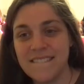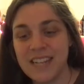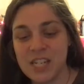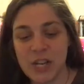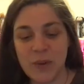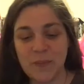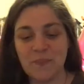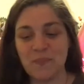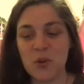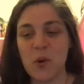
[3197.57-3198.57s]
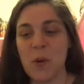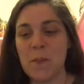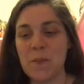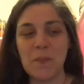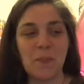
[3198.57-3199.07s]
Two. Cool.
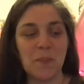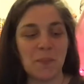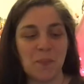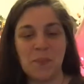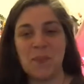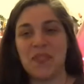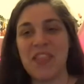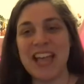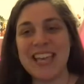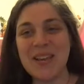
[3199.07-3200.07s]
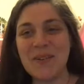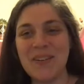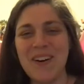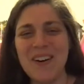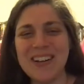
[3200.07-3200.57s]
Thank you.
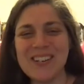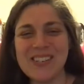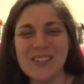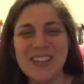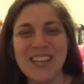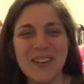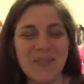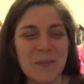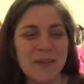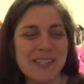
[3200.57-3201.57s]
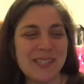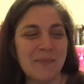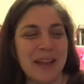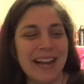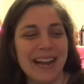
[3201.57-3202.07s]
Oh, you're so cute for
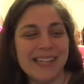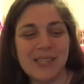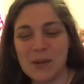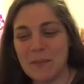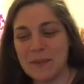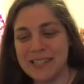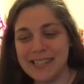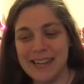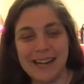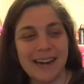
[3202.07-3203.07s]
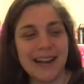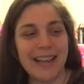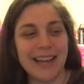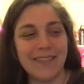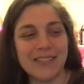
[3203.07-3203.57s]
participating. I so appreciate it. I
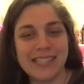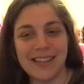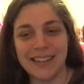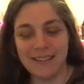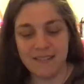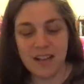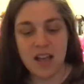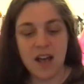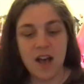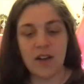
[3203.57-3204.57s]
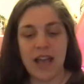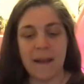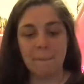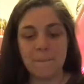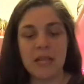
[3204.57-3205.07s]
can't even tell you.
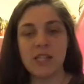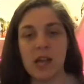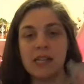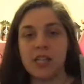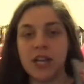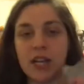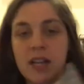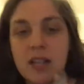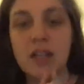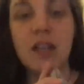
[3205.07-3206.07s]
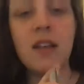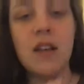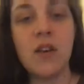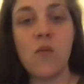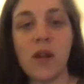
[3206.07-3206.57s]
Okay, so I took
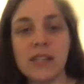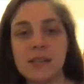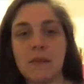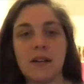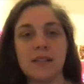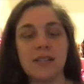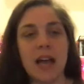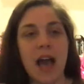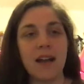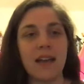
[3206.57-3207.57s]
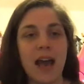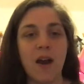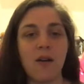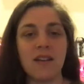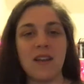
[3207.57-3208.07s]
one small stack
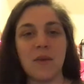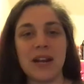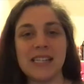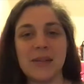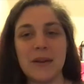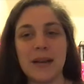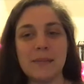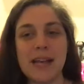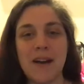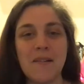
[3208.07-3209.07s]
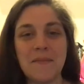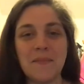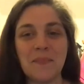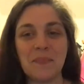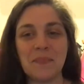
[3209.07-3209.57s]
out, and we're going to see what comes out.
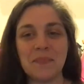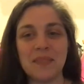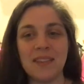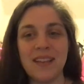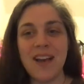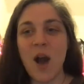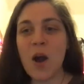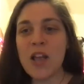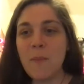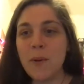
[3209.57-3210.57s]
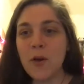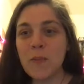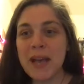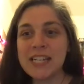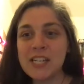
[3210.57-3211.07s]
Oh, y'all
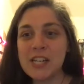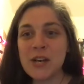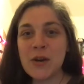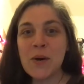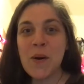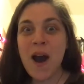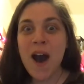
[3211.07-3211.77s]
both picked 2?